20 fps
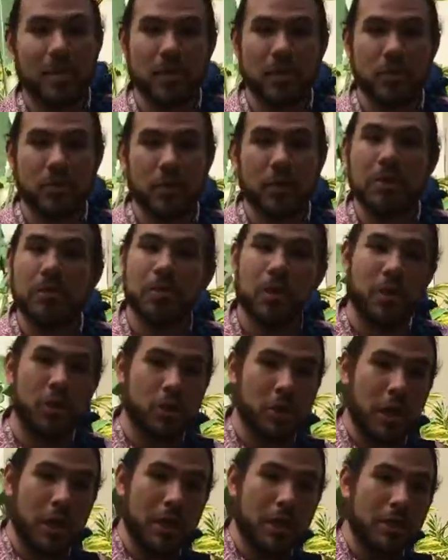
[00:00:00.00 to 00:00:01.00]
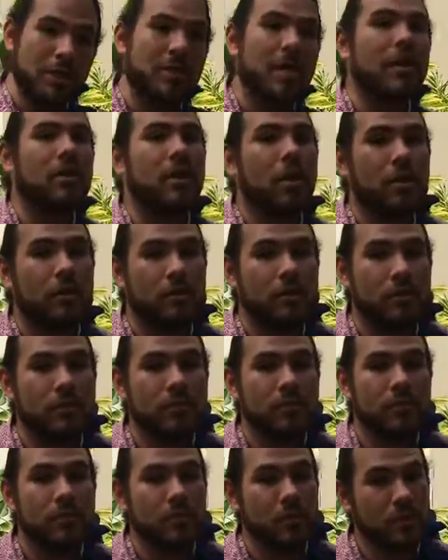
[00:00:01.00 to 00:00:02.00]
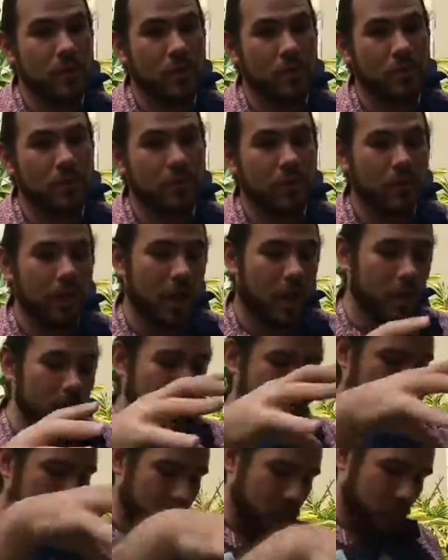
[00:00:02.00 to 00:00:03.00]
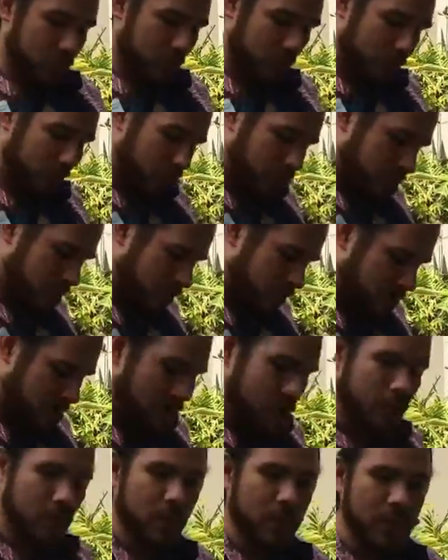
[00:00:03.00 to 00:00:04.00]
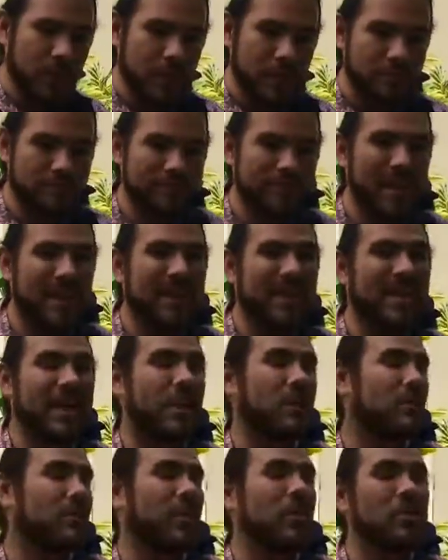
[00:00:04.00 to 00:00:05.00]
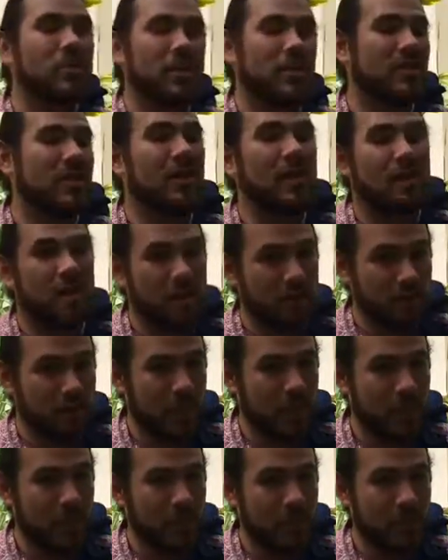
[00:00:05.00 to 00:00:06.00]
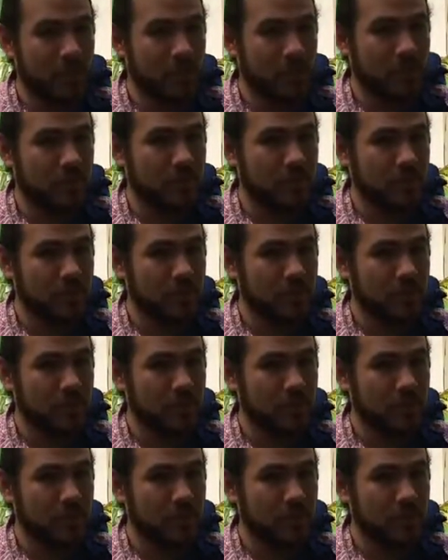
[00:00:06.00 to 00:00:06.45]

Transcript: like squid, are shiny and colorful. So when the albatross go down to eat it, they end up ingesting a lot of plastics.